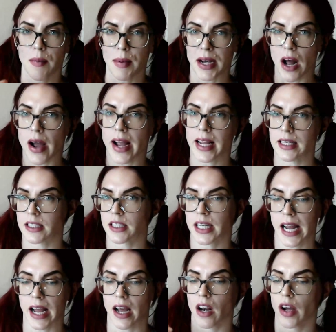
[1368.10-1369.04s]
i mean i can
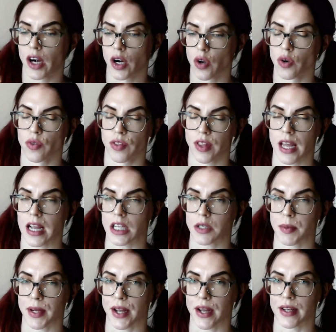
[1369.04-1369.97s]
scale eye a lot of
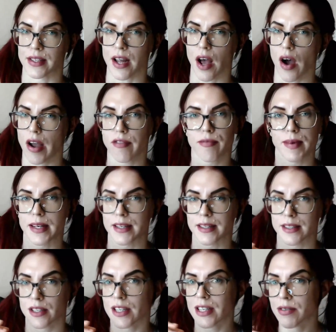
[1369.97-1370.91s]
things because i've
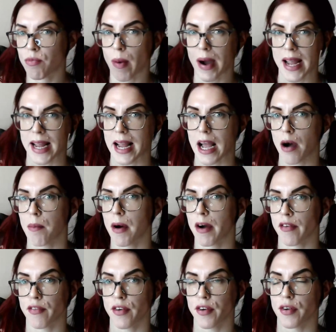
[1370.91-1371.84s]
been weighing out
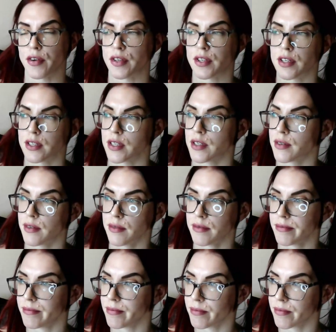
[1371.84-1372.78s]
my food
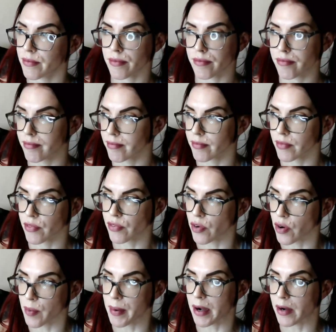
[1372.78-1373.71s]

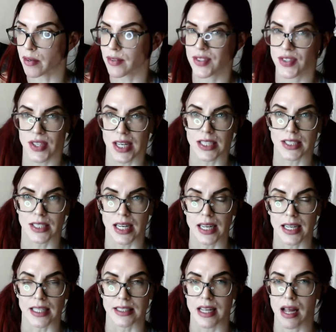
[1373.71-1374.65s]
for about six
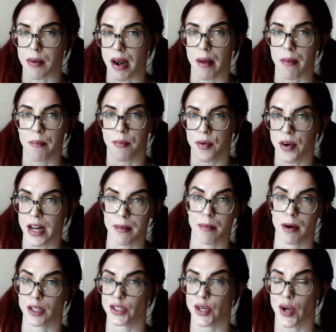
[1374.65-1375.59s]
years and i'm
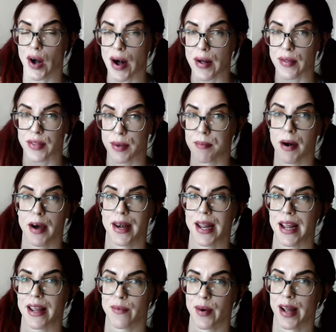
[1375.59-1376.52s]
pretty much on the
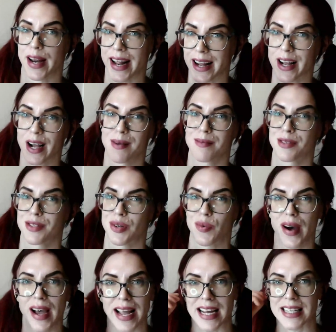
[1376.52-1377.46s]
money when it comes
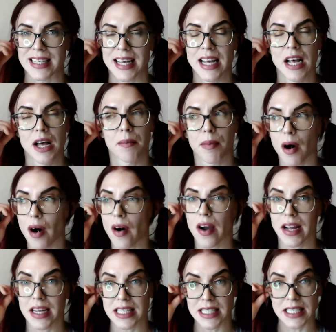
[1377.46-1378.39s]
to weight but
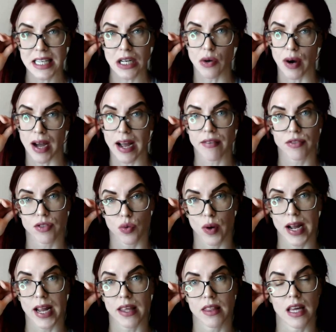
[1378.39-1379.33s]
i still have to
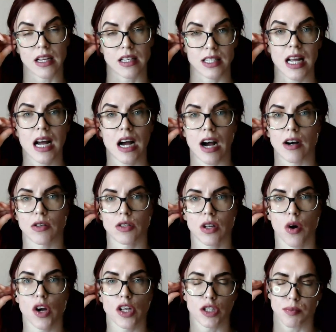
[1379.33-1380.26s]
weigh things
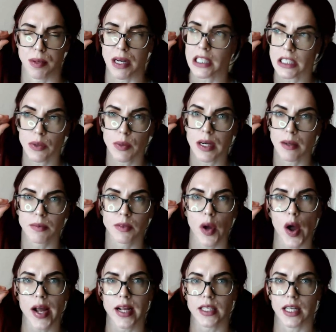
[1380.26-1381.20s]
out especially when i'm
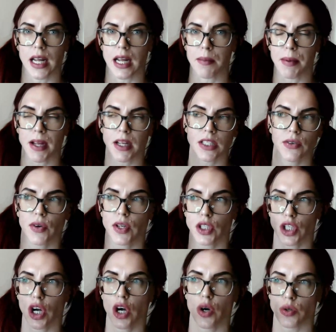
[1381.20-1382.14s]
dieting because if
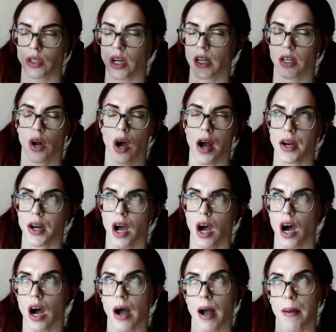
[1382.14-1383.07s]
i don't i i